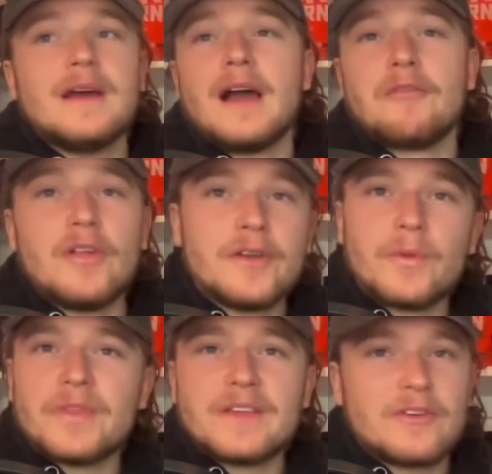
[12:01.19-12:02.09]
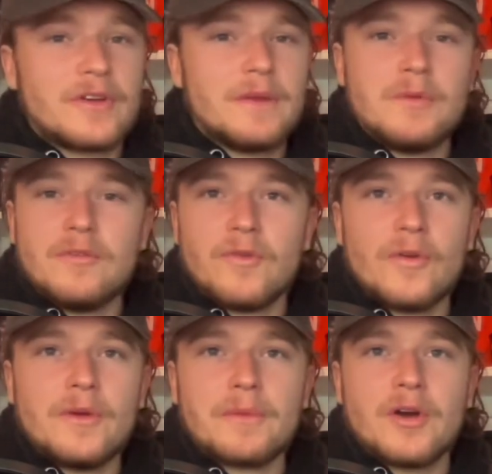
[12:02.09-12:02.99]
I really don't think they're going to move
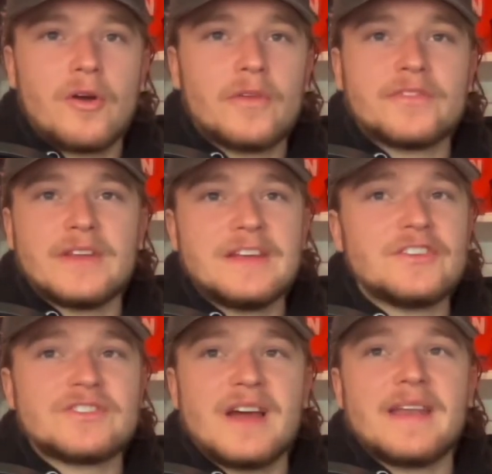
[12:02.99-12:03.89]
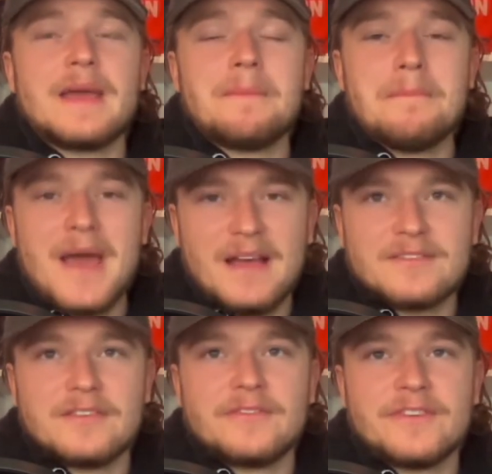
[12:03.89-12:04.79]
William Karlsson. He just signed a
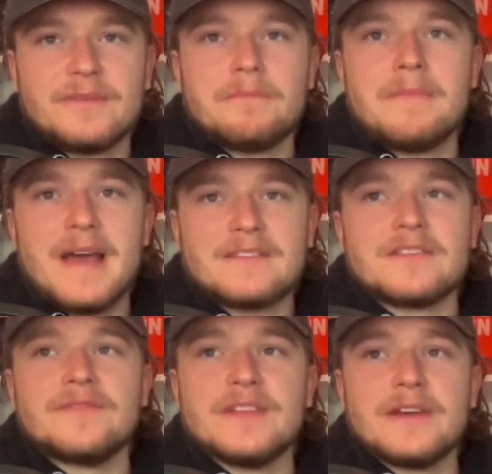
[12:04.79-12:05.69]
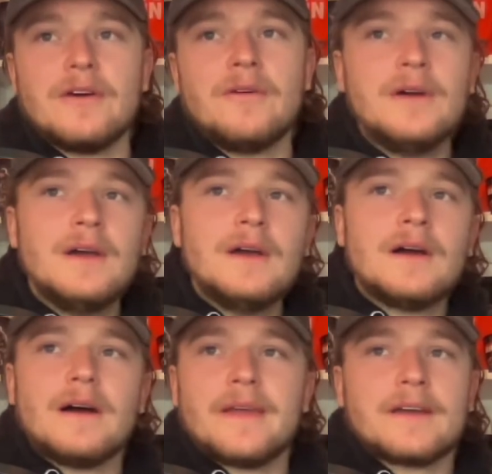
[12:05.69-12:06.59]
massive, massive deal
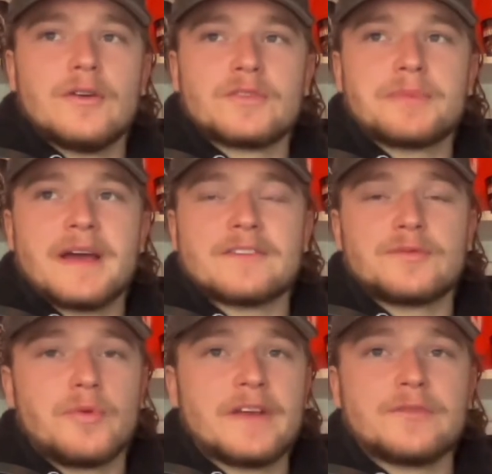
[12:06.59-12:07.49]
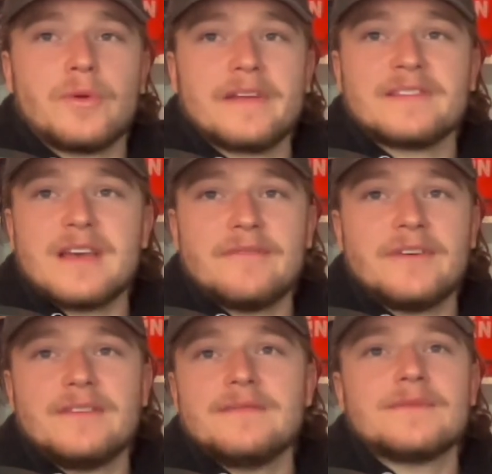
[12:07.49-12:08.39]
that goes past
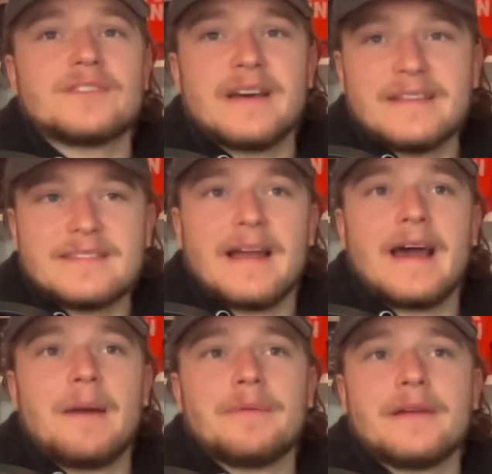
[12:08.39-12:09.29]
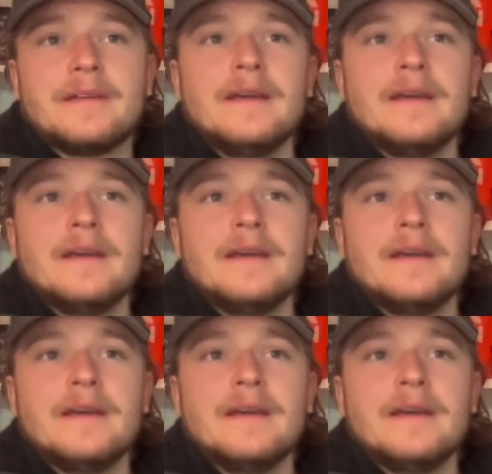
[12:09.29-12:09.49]
2027, so that's not happening.